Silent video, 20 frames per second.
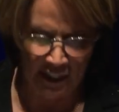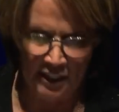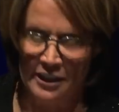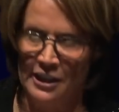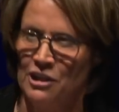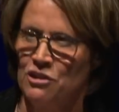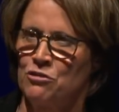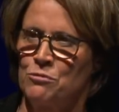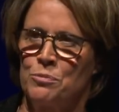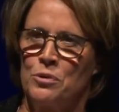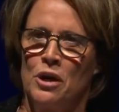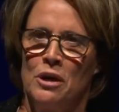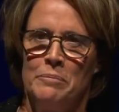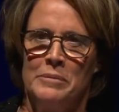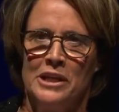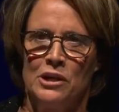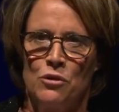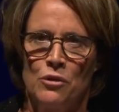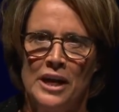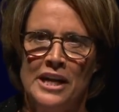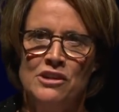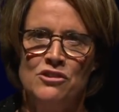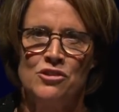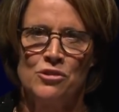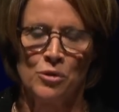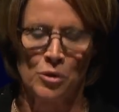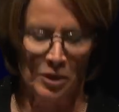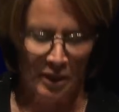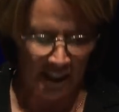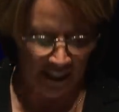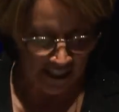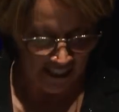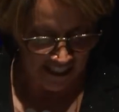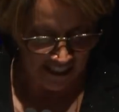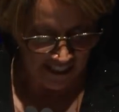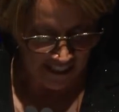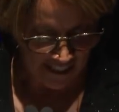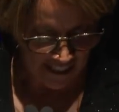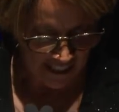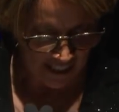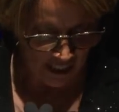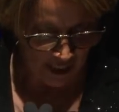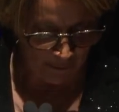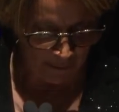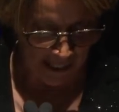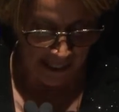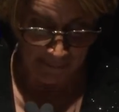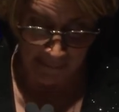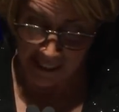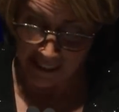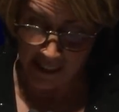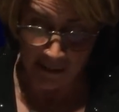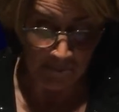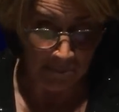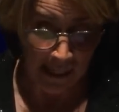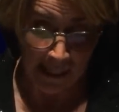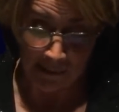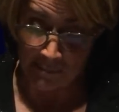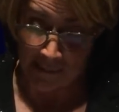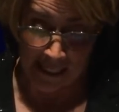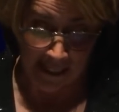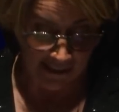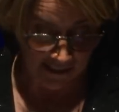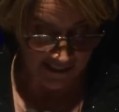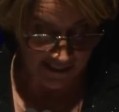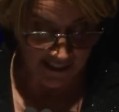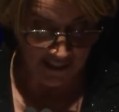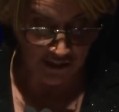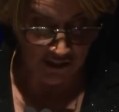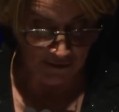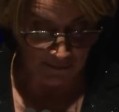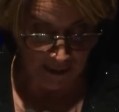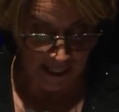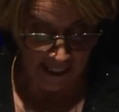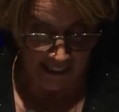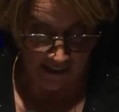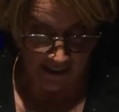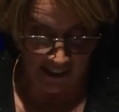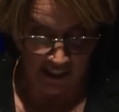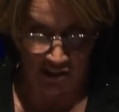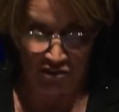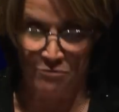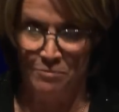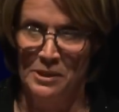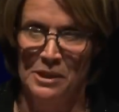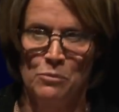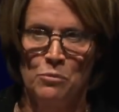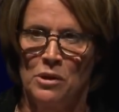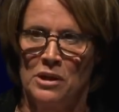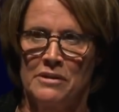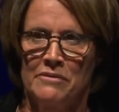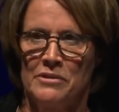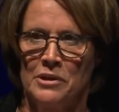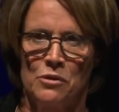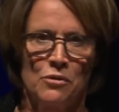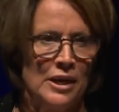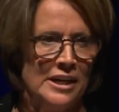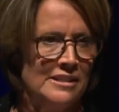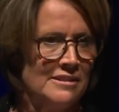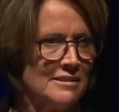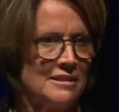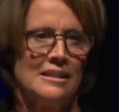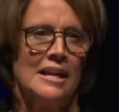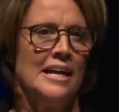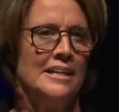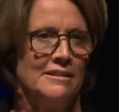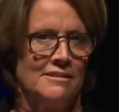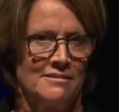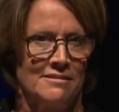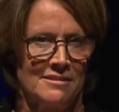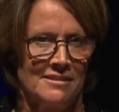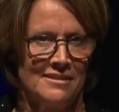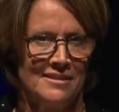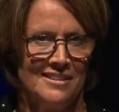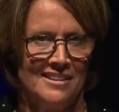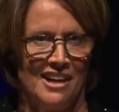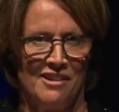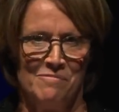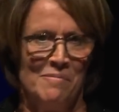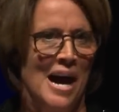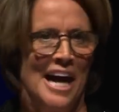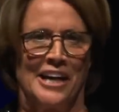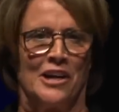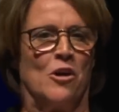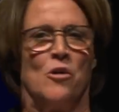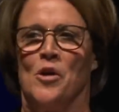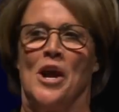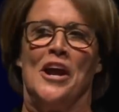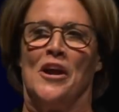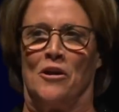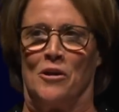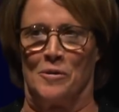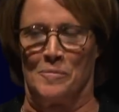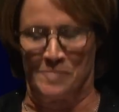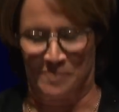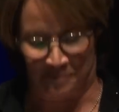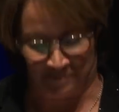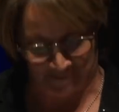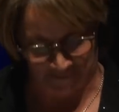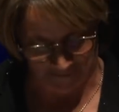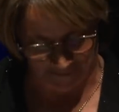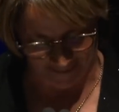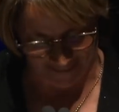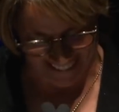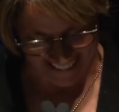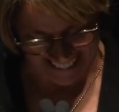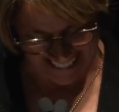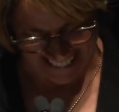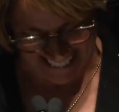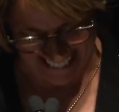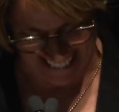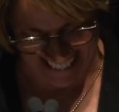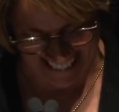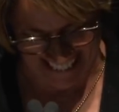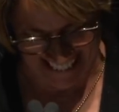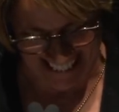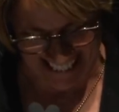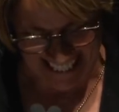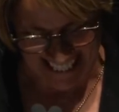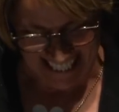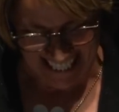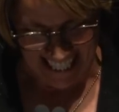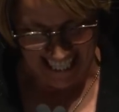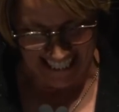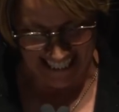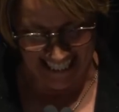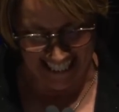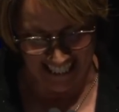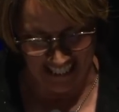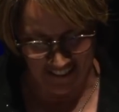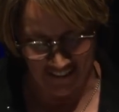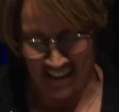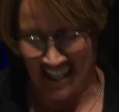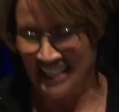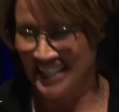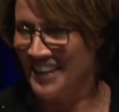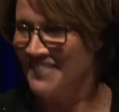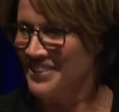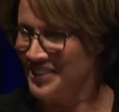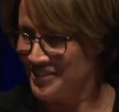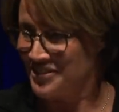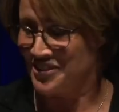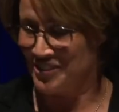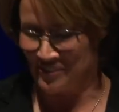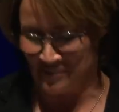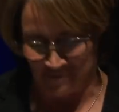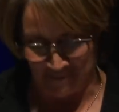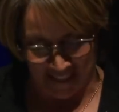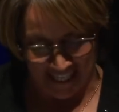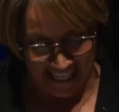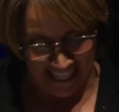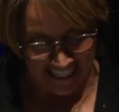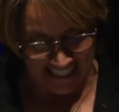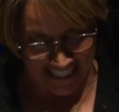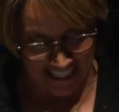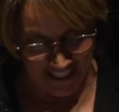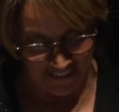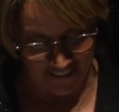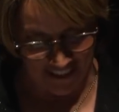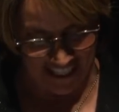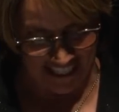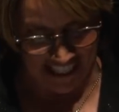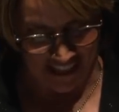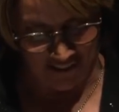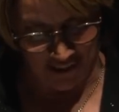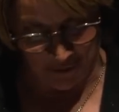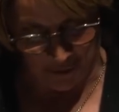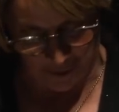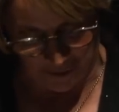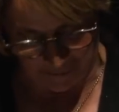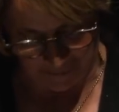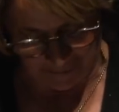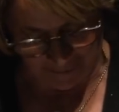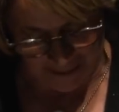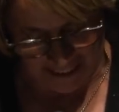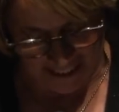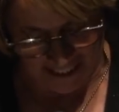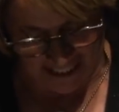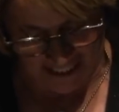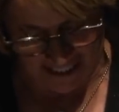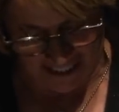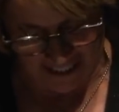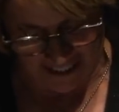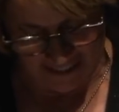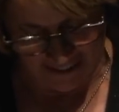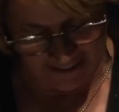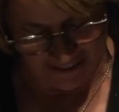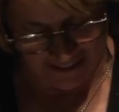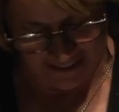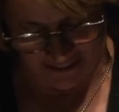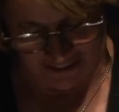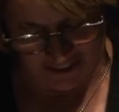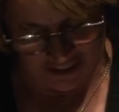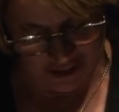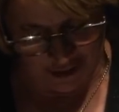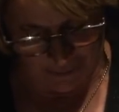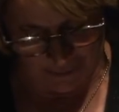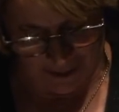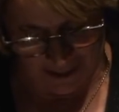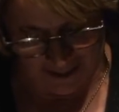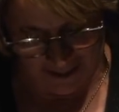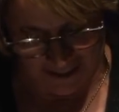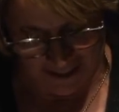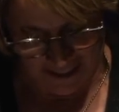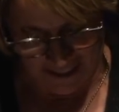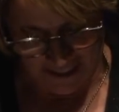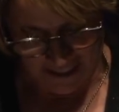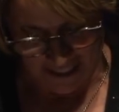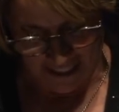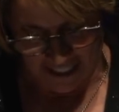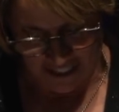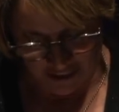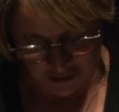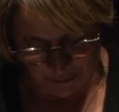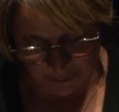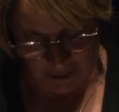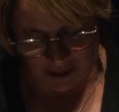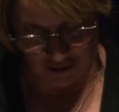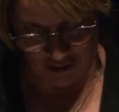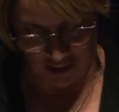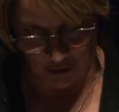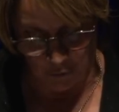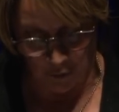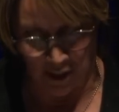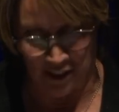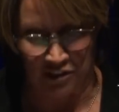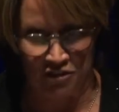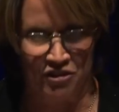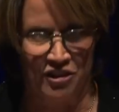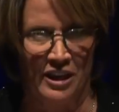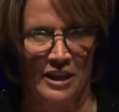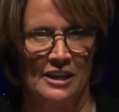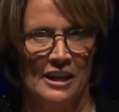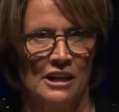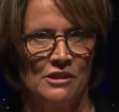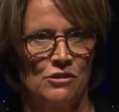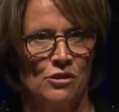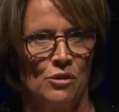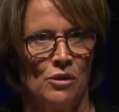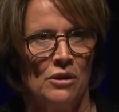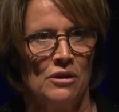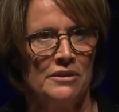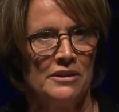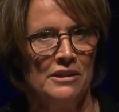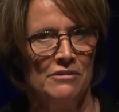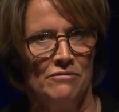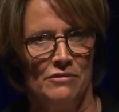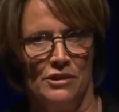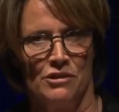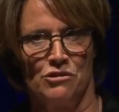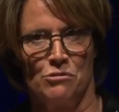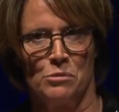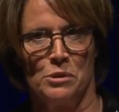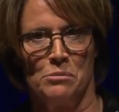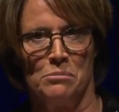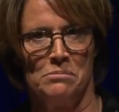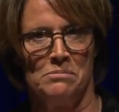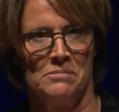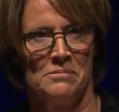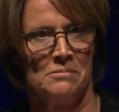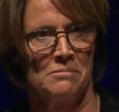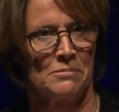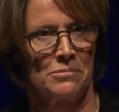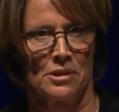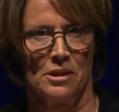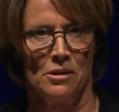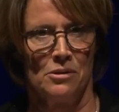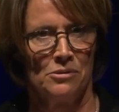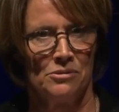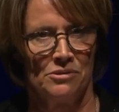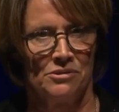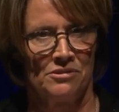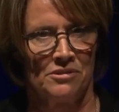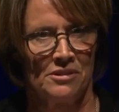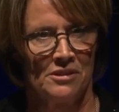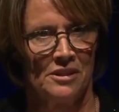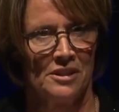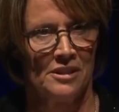It has brought me great joy. Um, and making Bob Costas smile has been one of the great delights of my career. Uh, I can't thank every, it's true. I can't thank everyone uh, that's here, but I especially want to shout out to all the invisible pros.